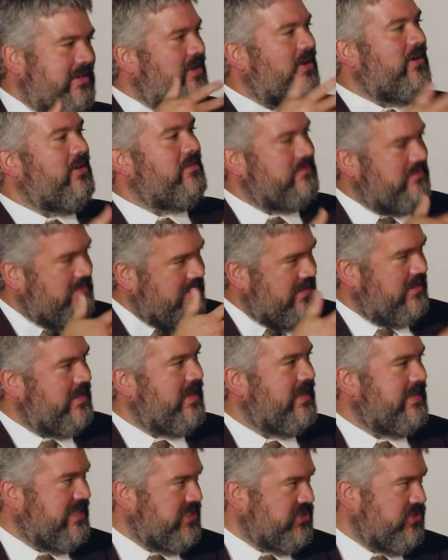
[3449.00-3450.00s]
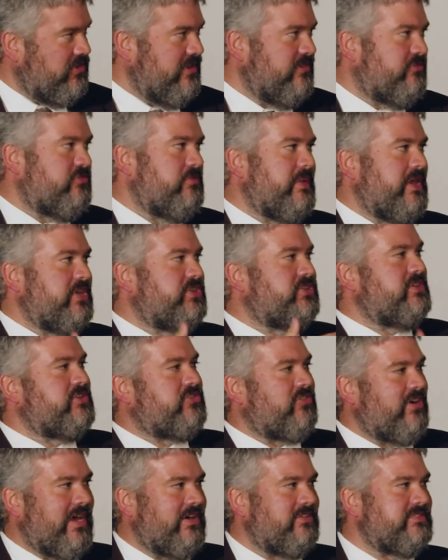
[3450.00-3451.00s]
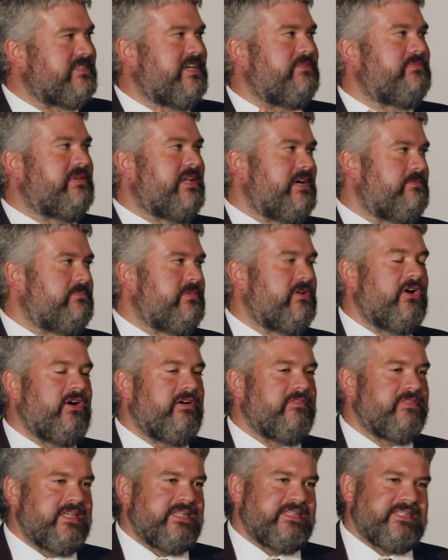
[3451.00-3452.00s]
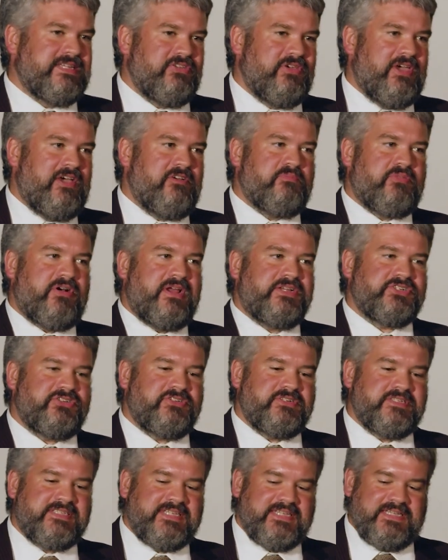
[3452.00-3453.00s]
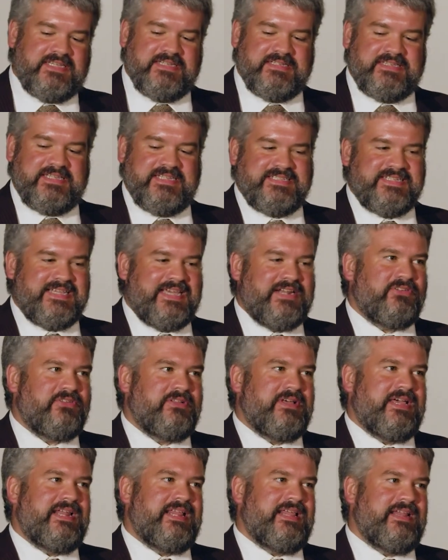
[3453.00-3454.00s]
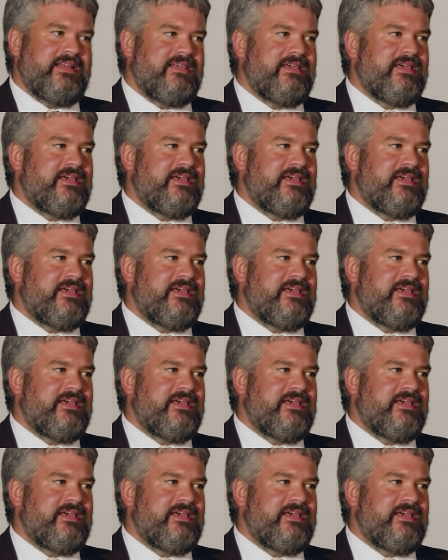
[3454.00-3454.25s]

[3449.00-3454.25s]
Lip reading: all additional information, trials coming up and all of this, and you have pressures to settle, and it